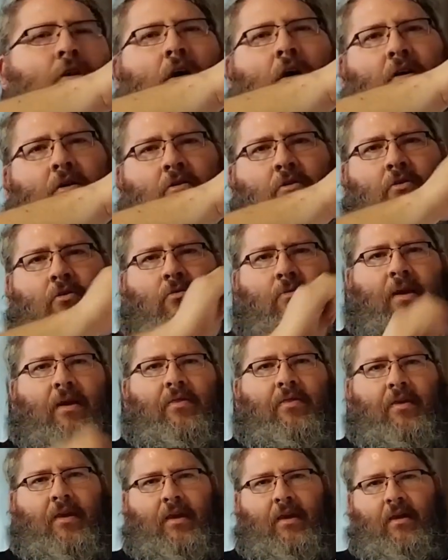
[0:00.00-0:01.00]
hot glue
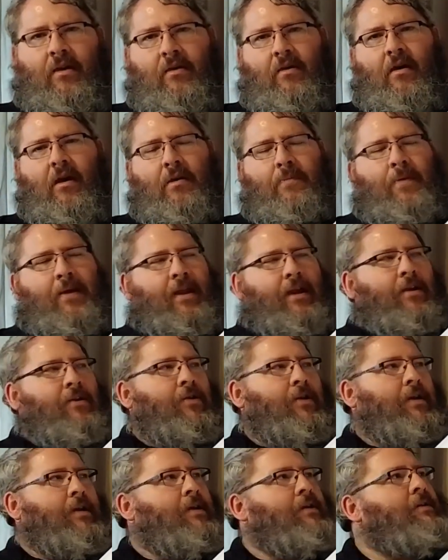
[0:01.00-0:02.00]
around the cockpit
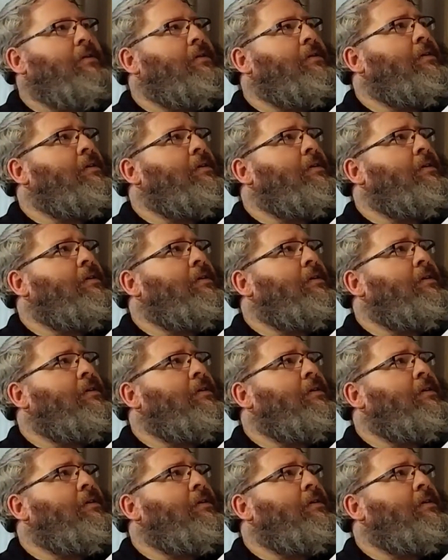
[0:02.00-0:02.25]
area,